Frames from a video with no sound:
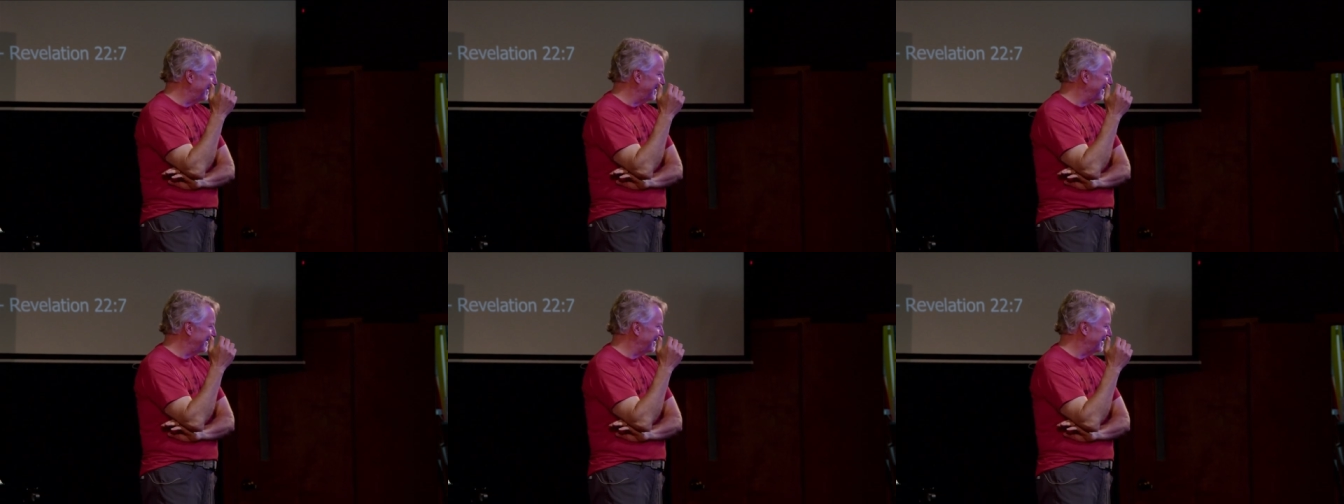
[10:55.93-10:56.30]

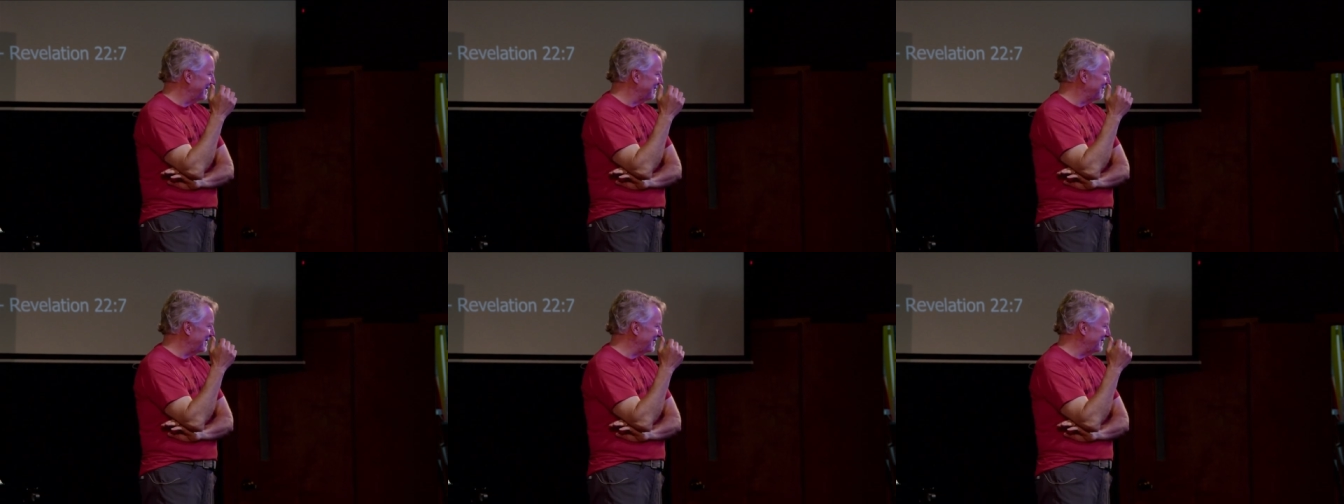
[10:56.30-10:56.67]
uh,
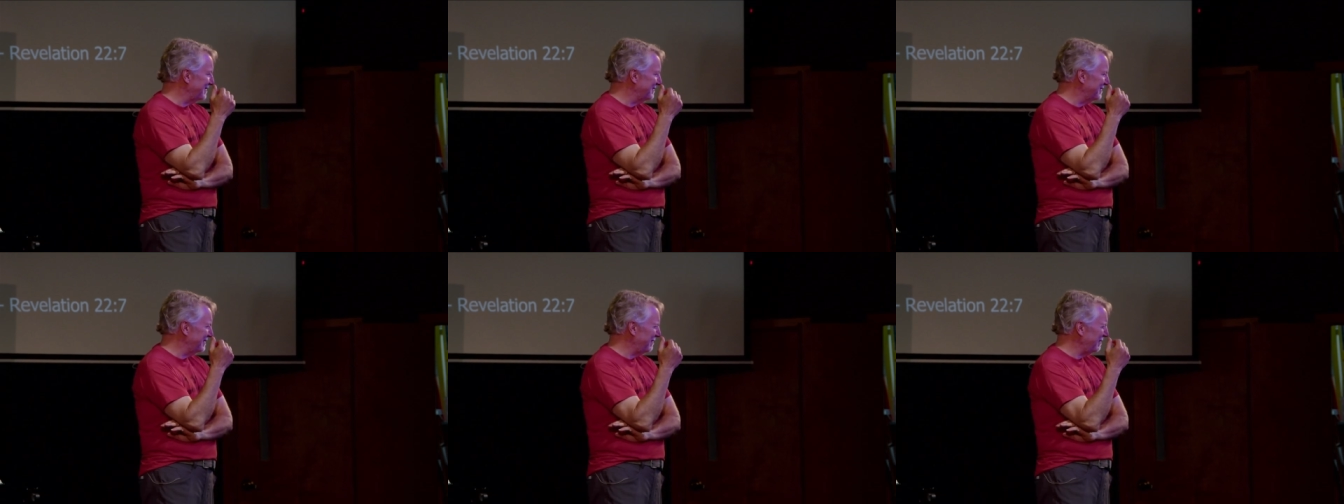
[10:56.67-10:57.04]

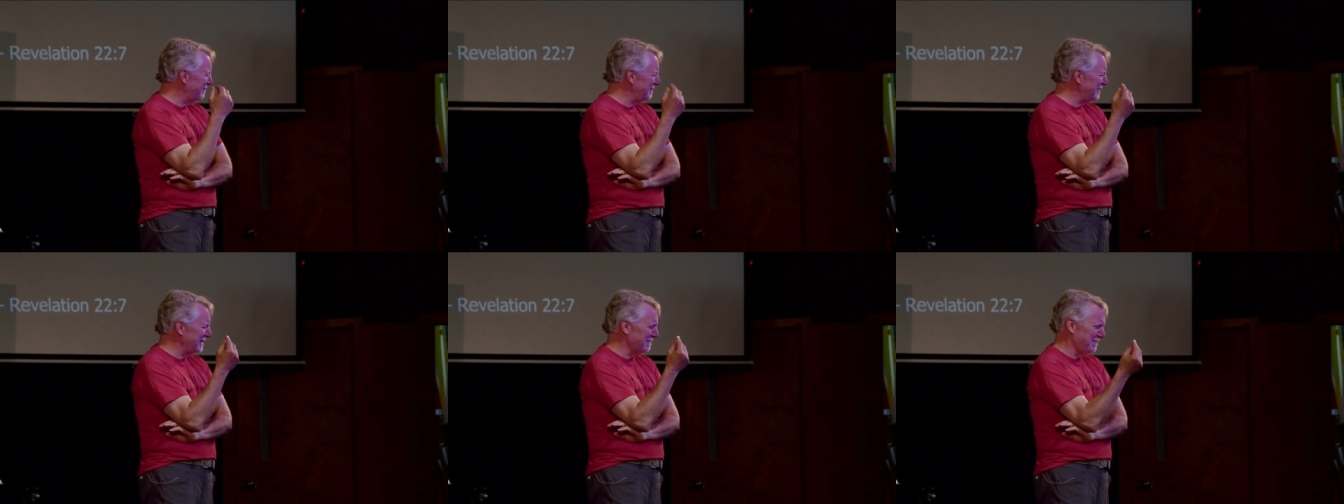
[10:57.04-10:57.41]
about what, what
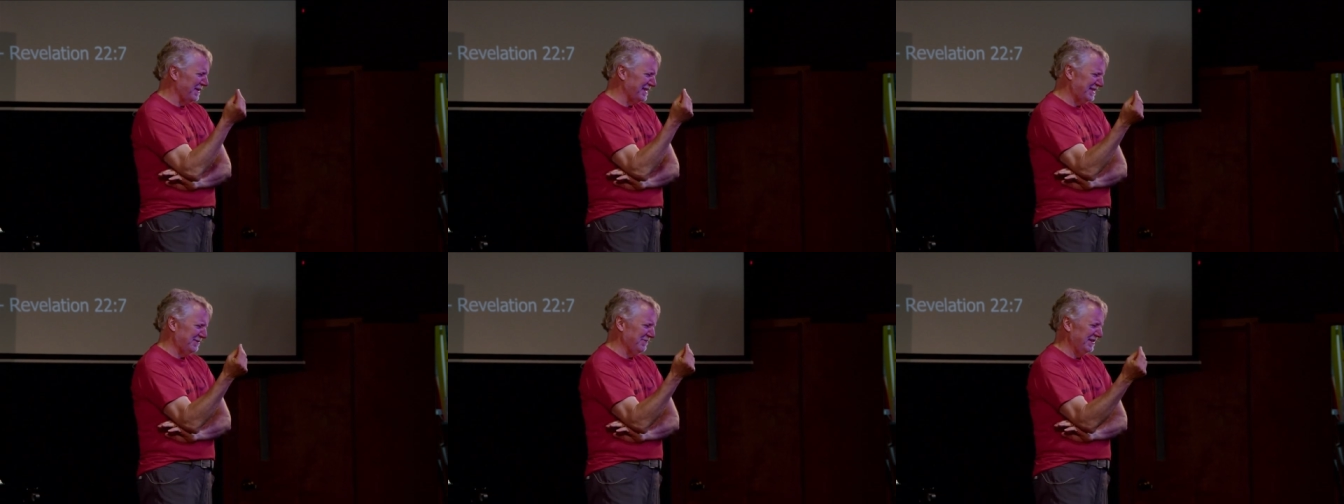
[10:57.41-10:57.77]
would be the
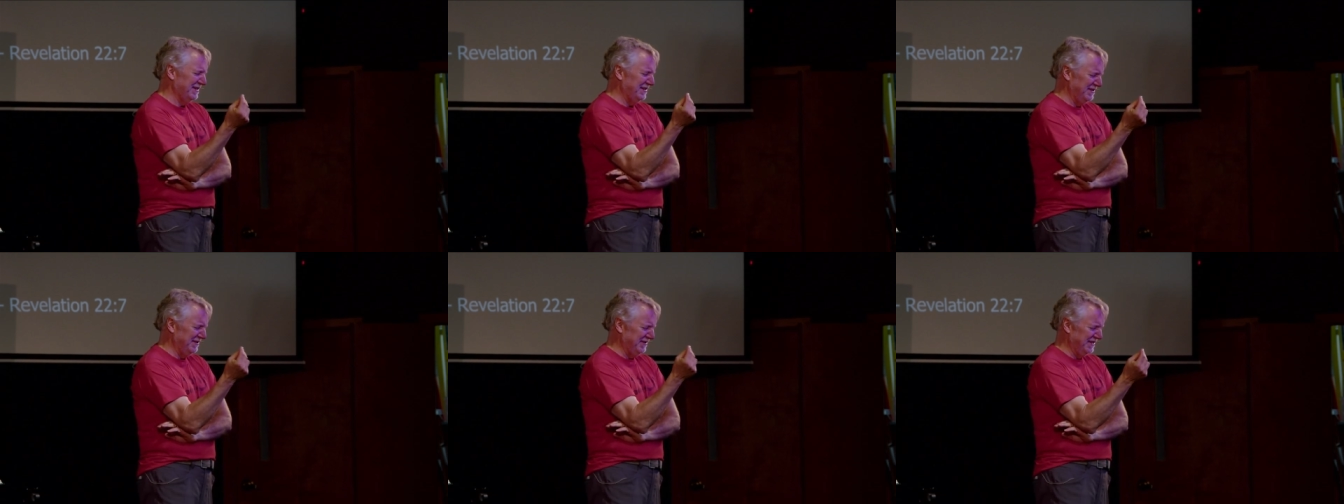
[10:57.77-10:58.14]
best way
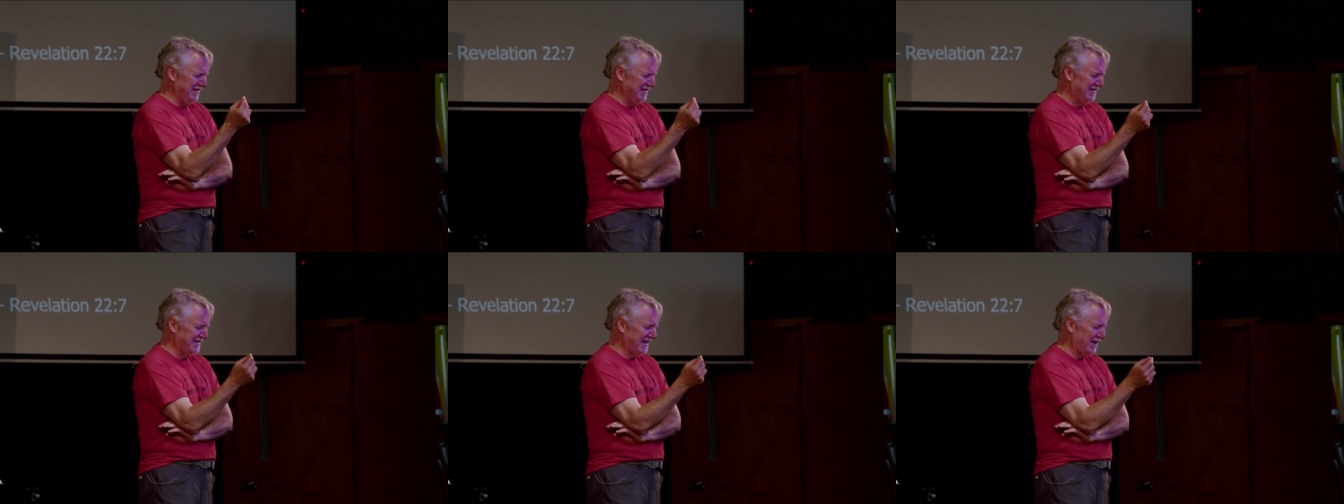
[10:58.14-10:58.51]
to do
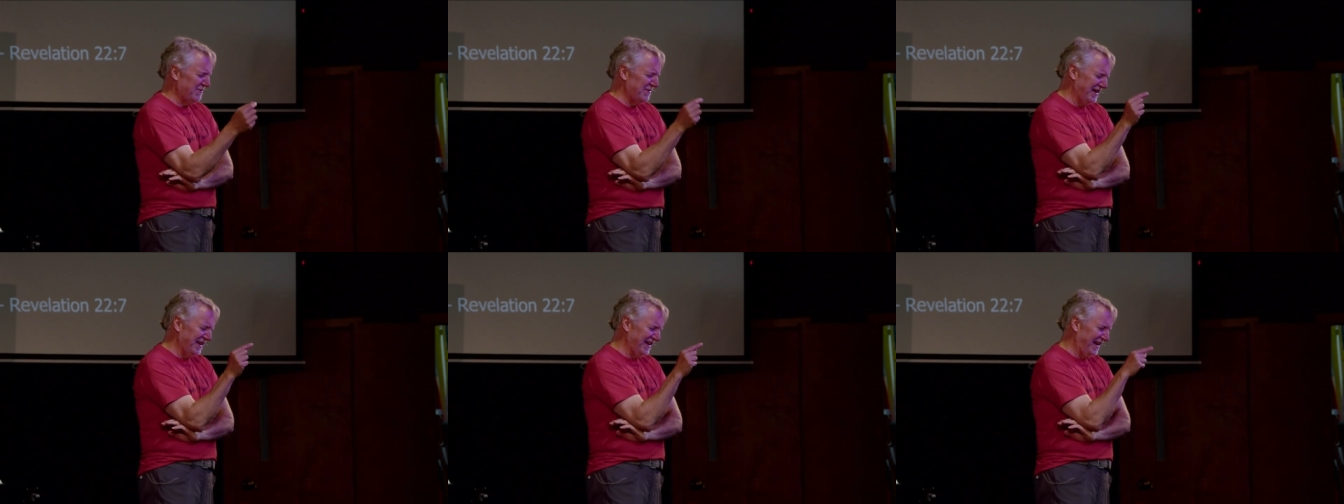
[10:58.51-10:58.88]
this? How
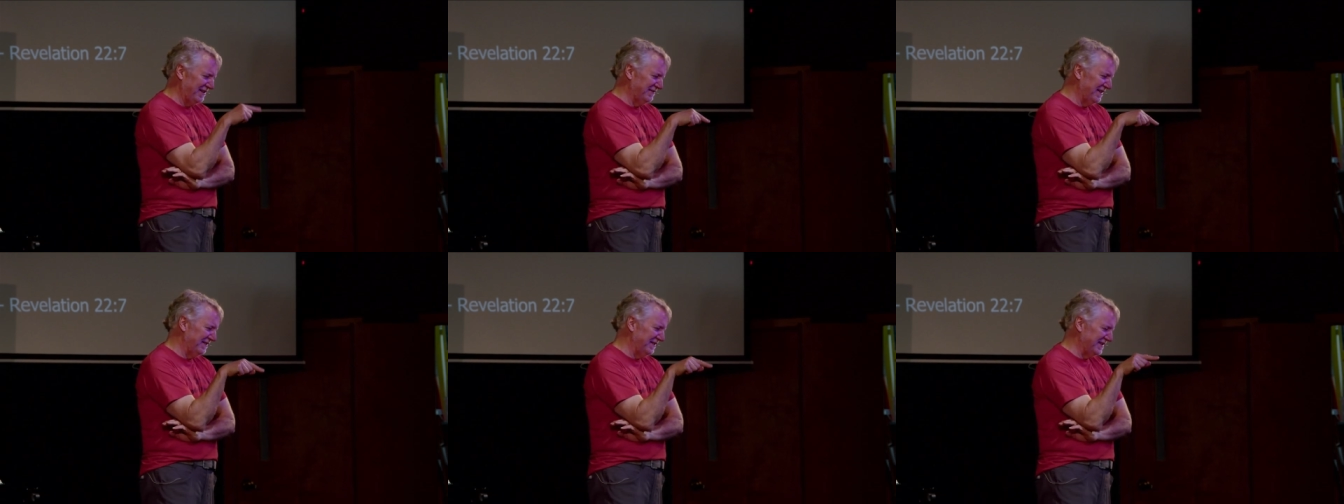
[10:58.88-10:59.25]
am I going to
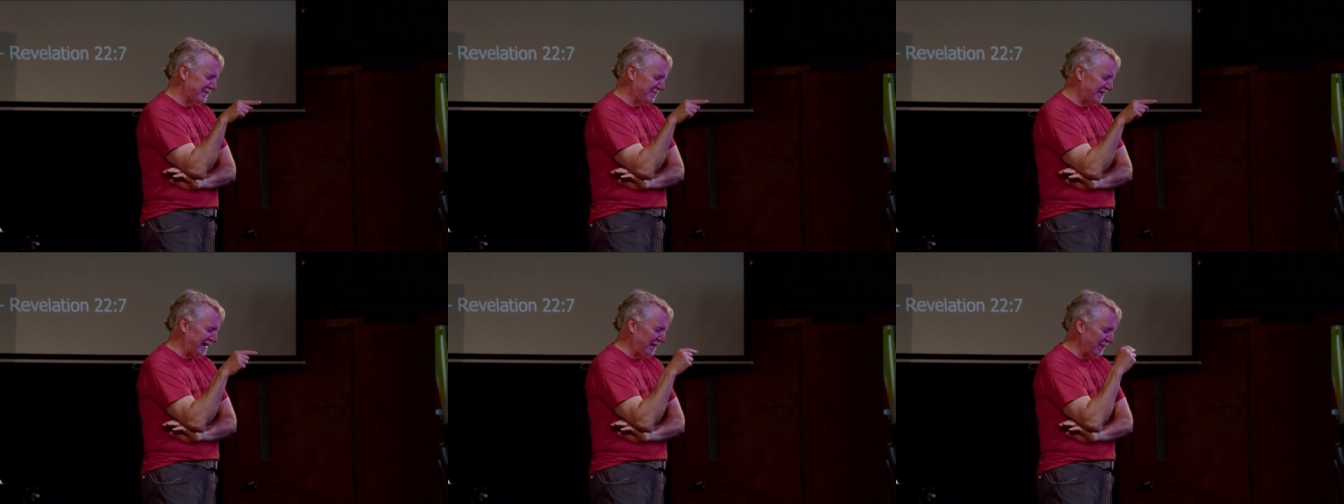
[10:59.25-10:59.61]
get around
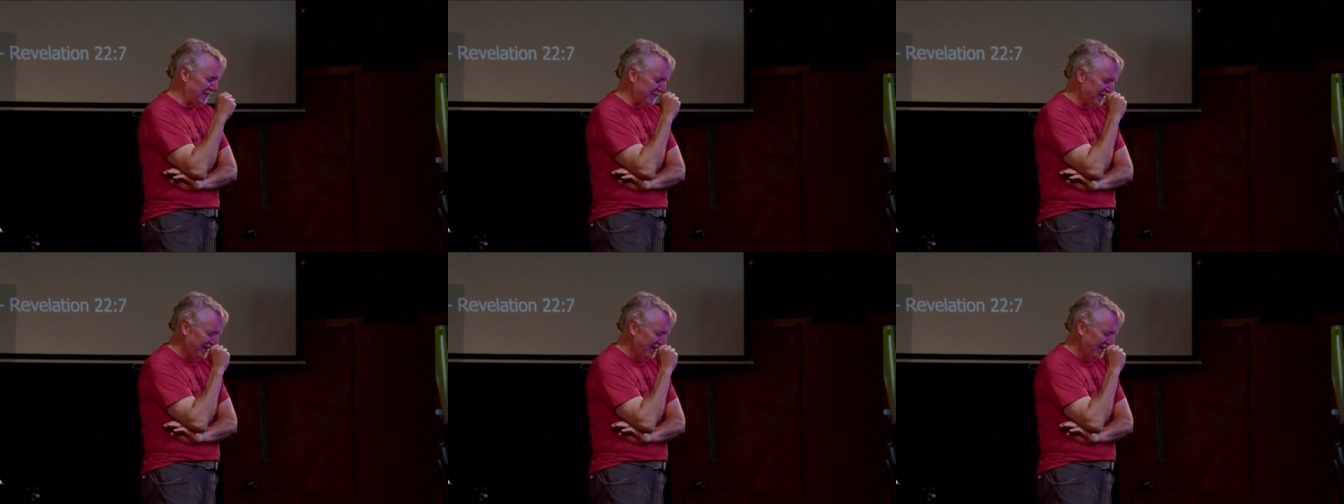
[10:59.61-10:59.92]
this problem?